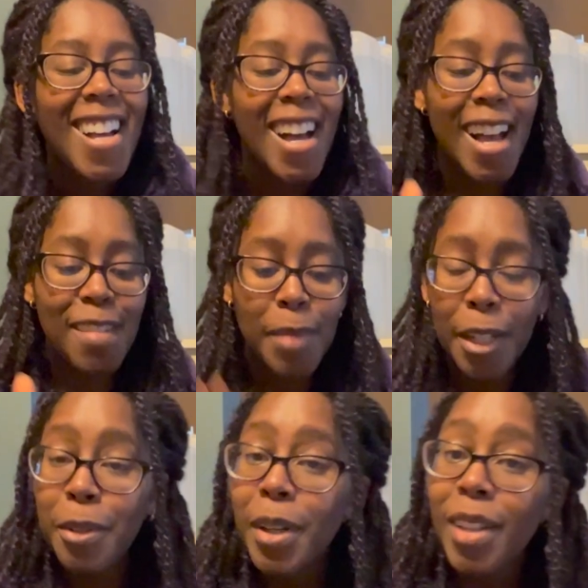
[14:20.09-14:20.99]
I have my
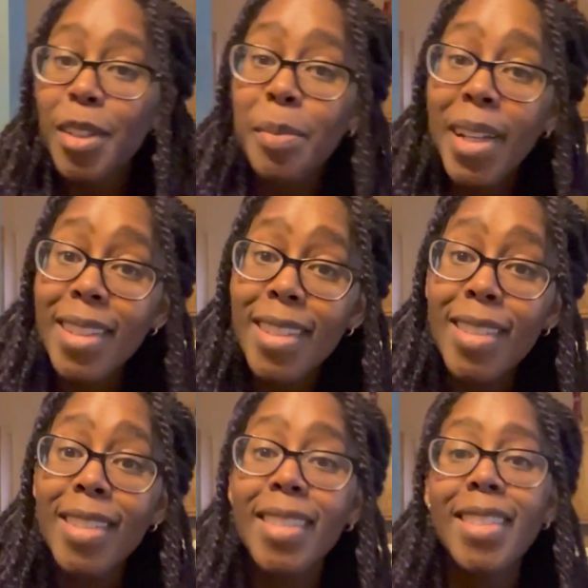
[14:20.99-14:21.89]
new colored
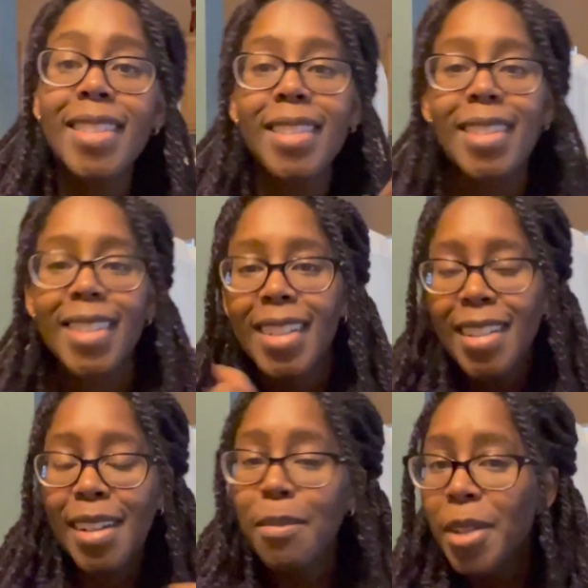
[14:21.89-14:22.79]
pencils.
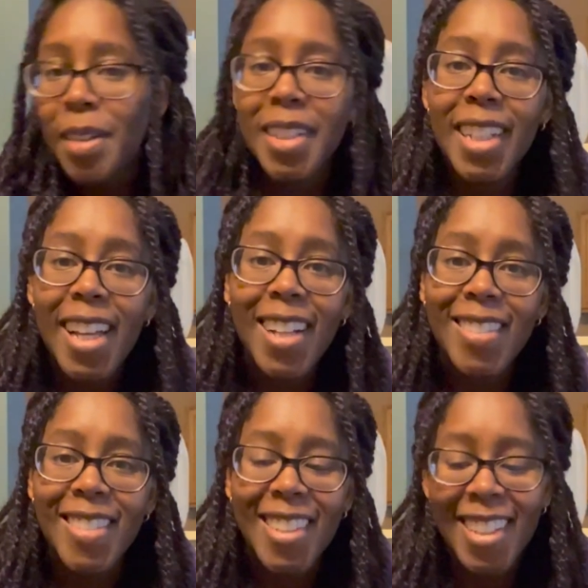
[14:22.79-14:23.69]
I'm raring to go.
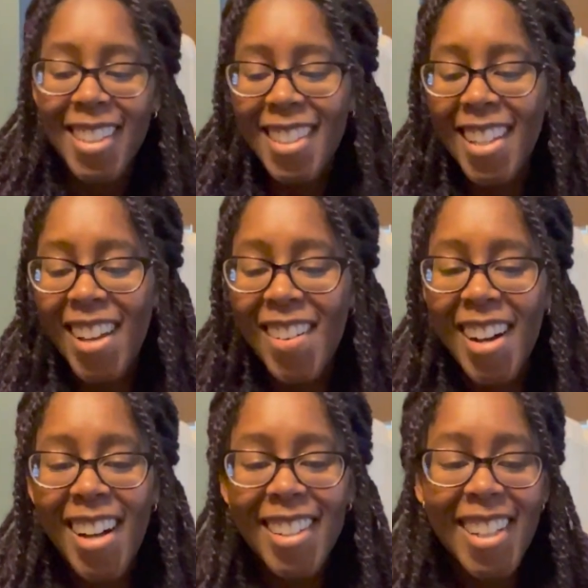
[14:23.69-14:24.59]
So
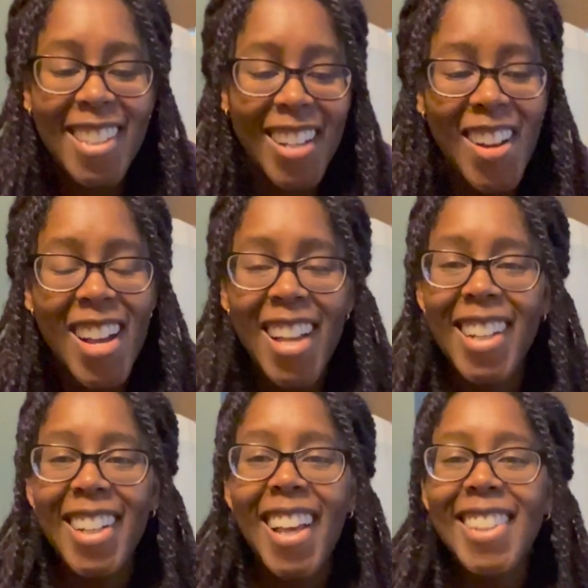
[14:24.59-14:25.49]
uh, let's go ahead
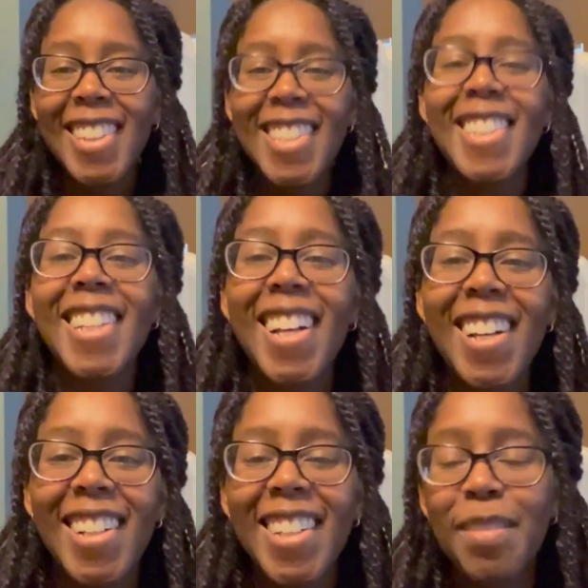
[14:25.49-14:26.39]
and end this
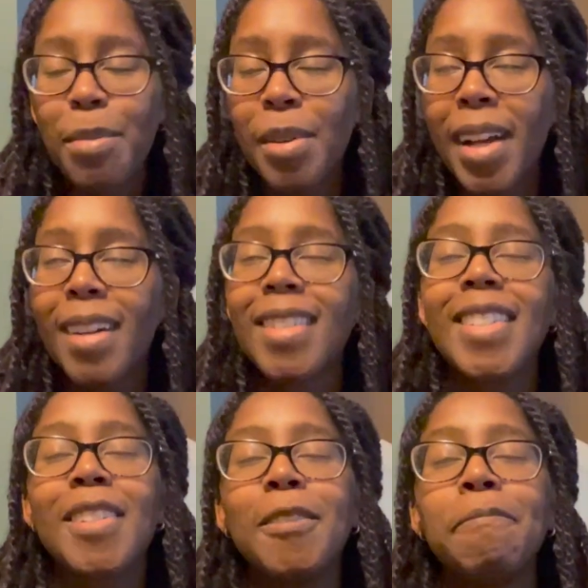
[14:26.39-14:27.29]
uh, in prayer.
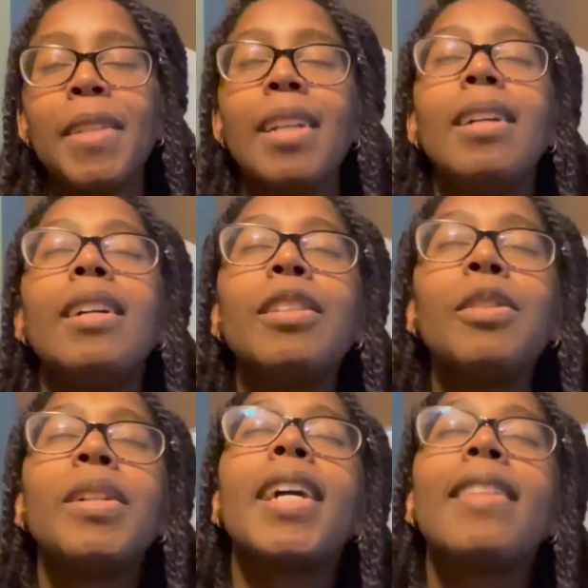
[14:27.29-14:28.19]
So.
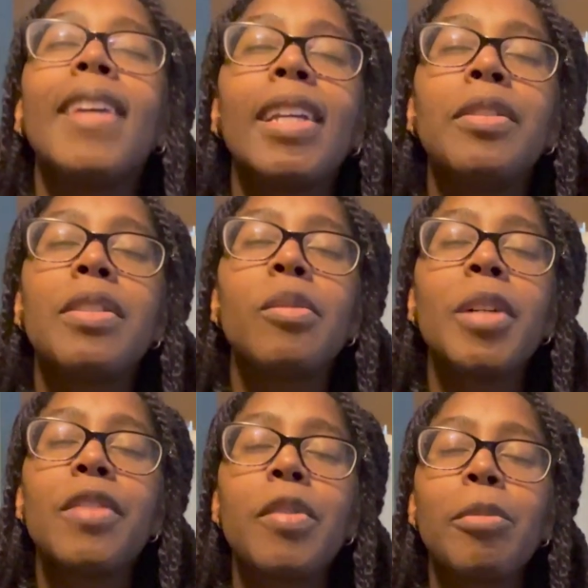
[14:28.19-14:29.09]
Lord, I thank you so
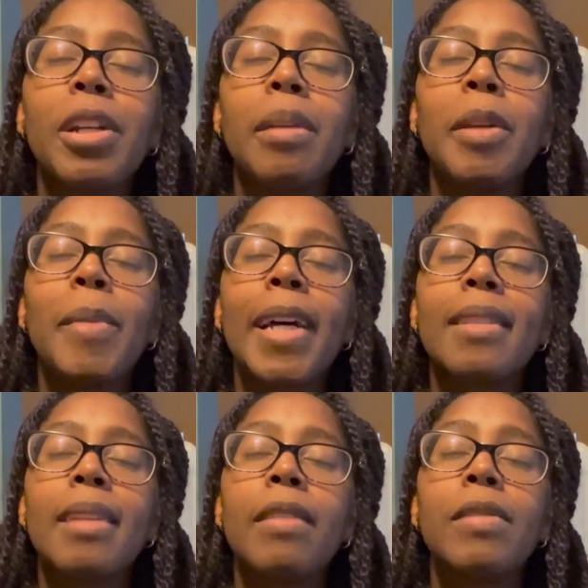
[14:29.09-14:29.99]
much for bringing me back
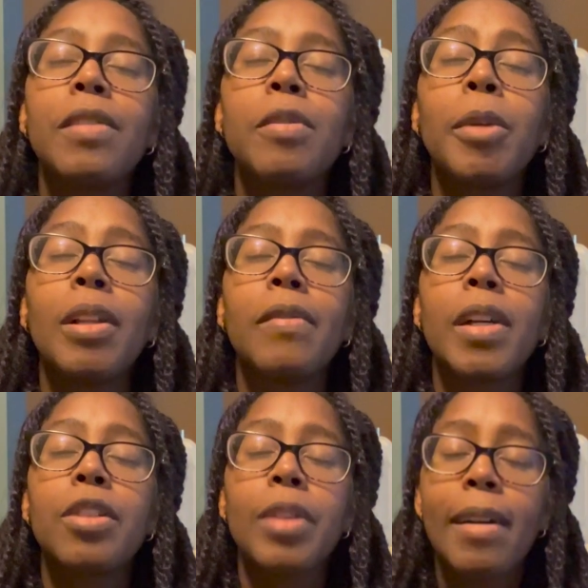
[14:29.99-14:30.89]
safely from all of
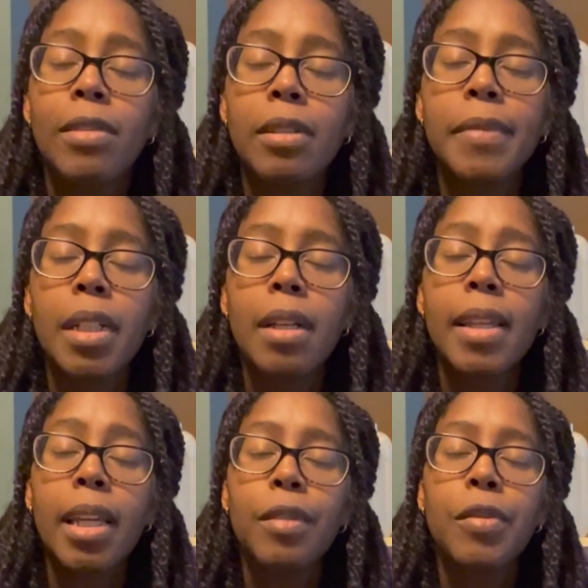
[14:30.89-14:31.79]
that travel.
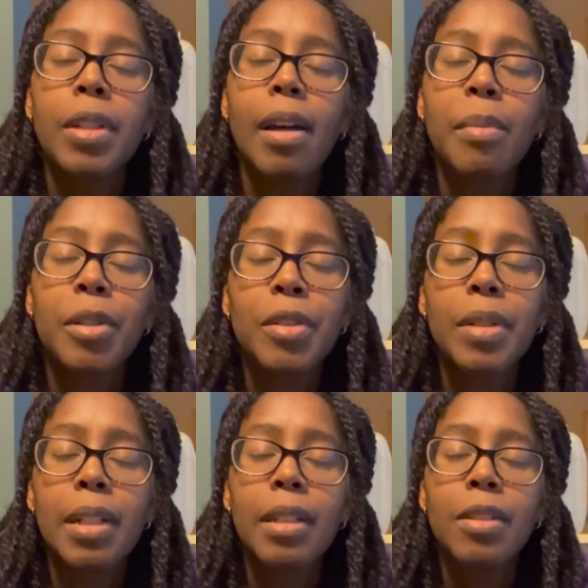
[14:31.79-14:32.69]
Thank you for the
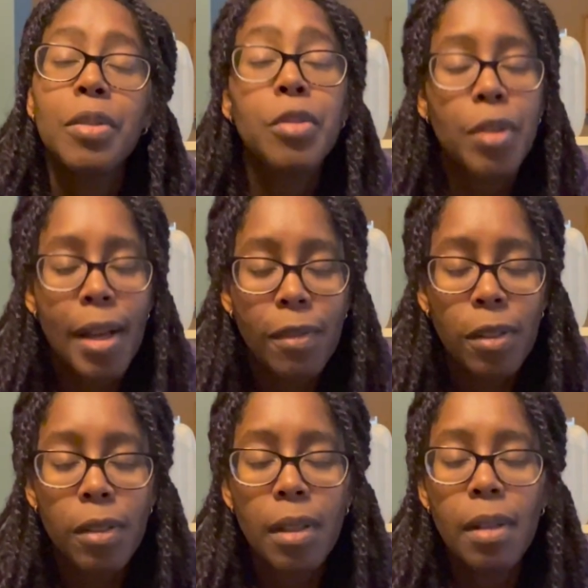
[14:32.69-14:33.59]
opportunity to
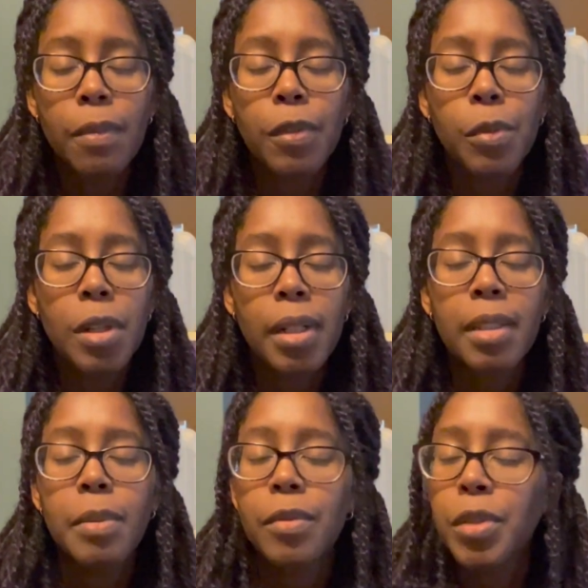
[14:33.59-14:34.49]
travel um, for work. It's
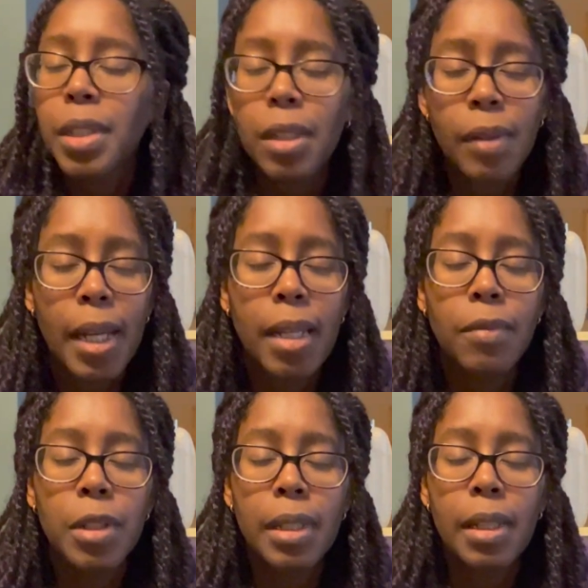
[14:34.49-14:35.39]
been really great,
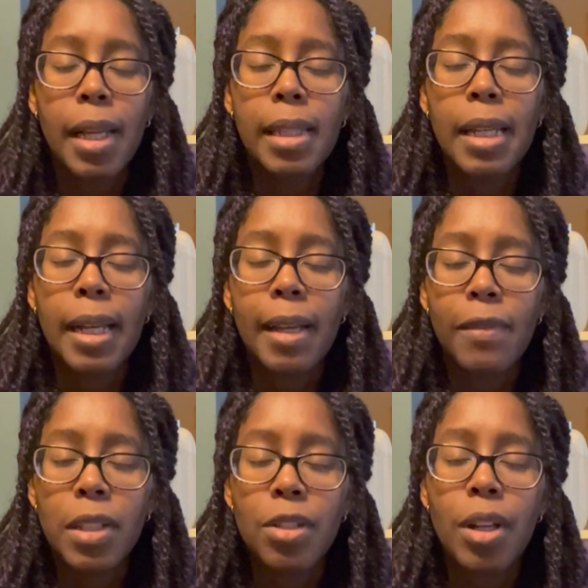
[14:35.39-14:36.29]
really glad that I have
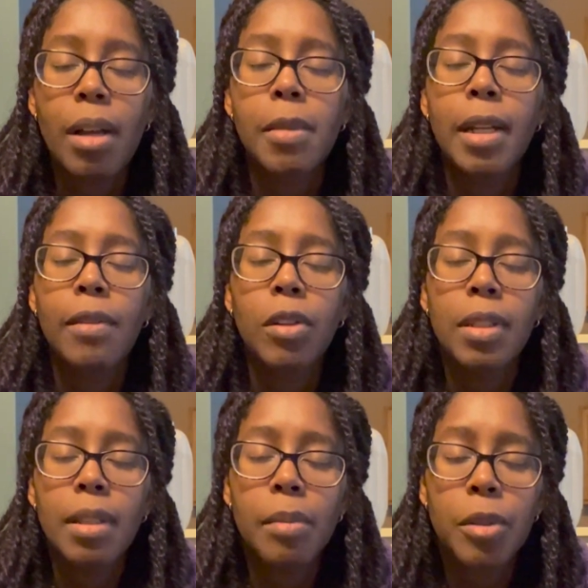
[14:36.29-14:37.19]
this job, that I have all
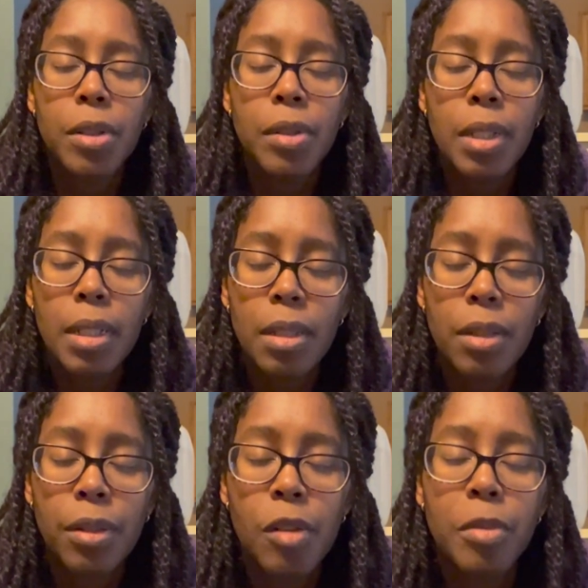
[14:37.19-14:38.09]
these opportunities to
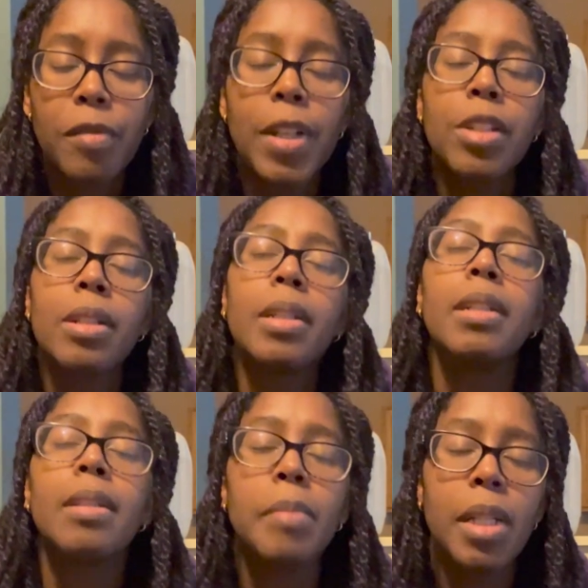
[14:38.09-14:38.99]
grow professionally,
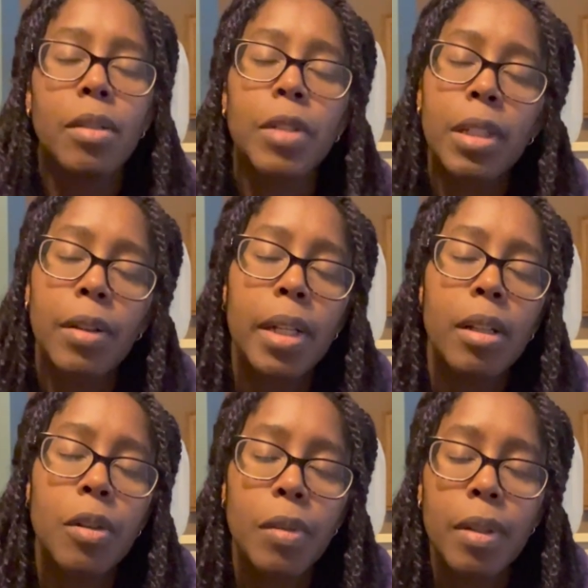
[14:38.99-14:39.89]
to meet really great
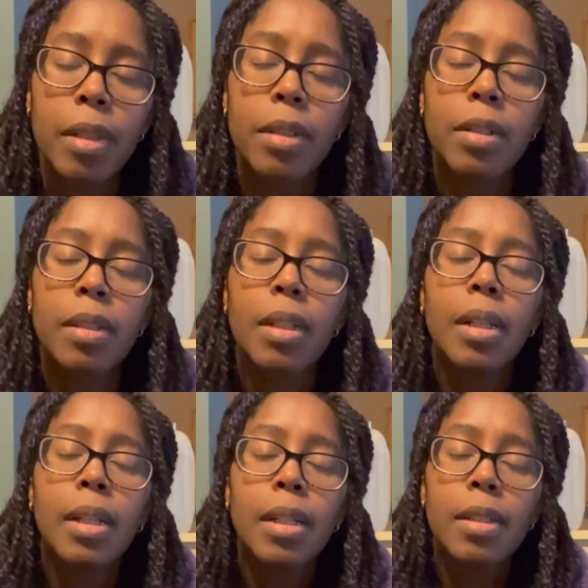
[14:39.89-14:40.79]
coworkers.
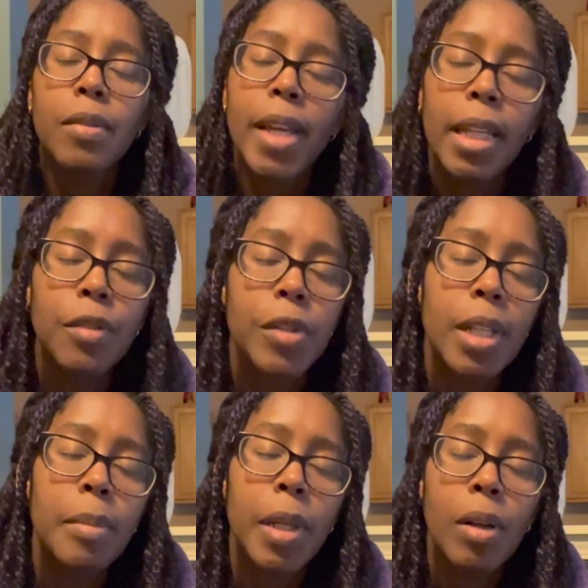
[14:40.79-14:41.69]
So thank you for
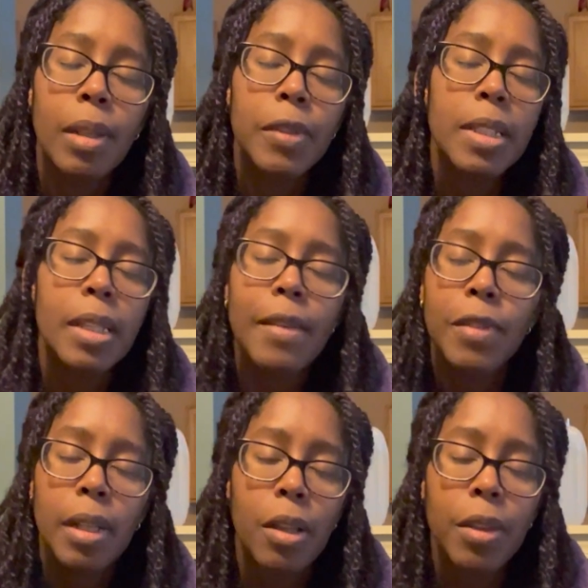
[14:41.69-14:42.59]
keeping all of us safe
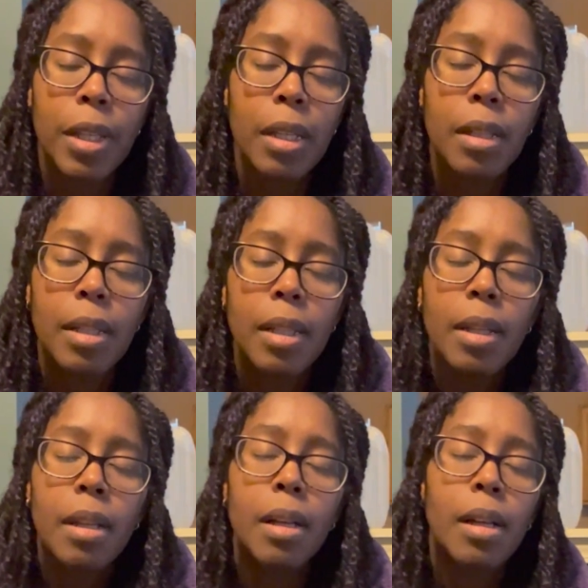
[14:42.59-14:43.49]
and healthy,
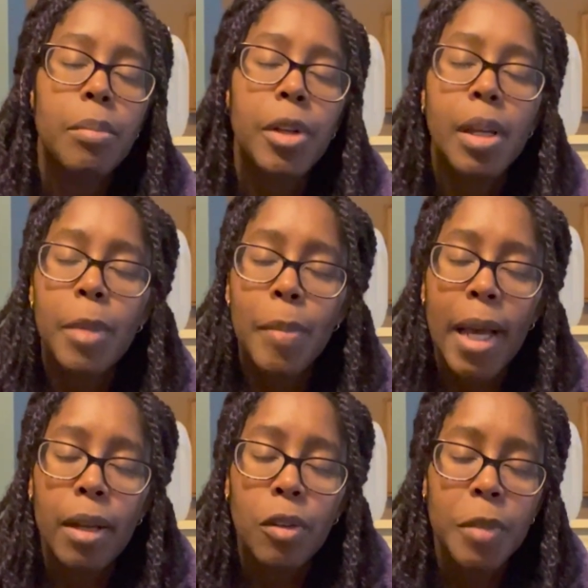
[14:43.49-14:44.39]
um, bringing me
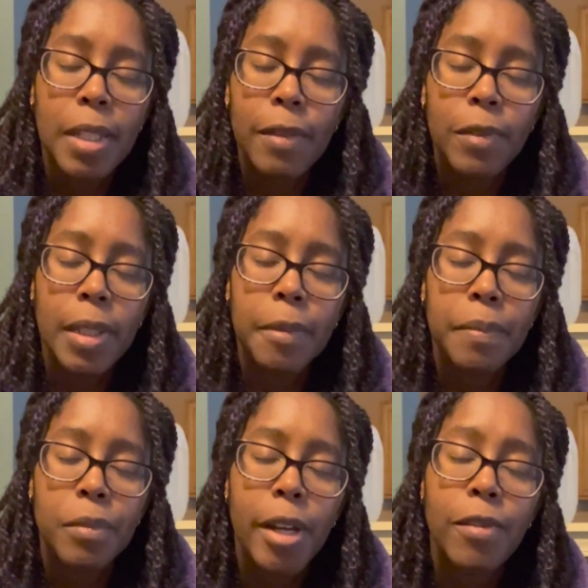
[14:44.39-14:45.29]
back home safely.
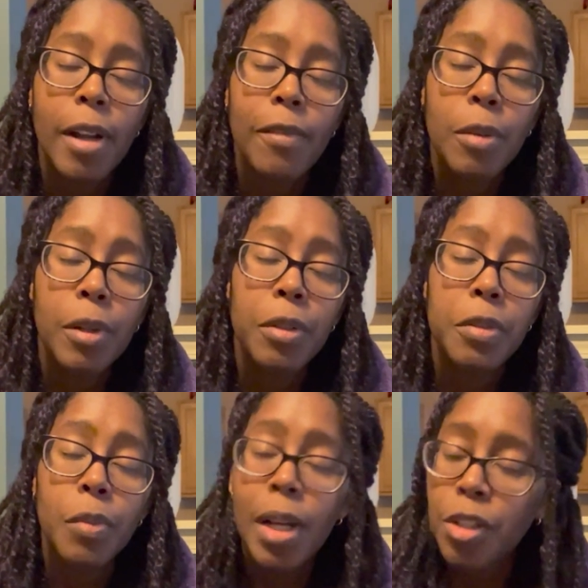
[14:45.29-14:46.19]
Pray for everyone
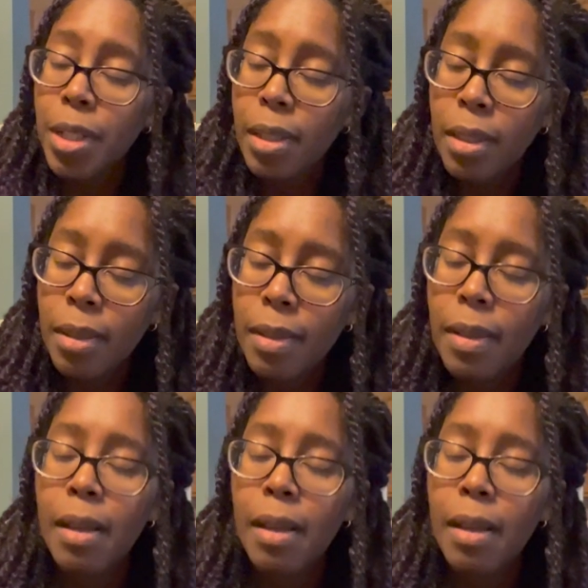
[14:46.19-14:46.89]
who's watching this.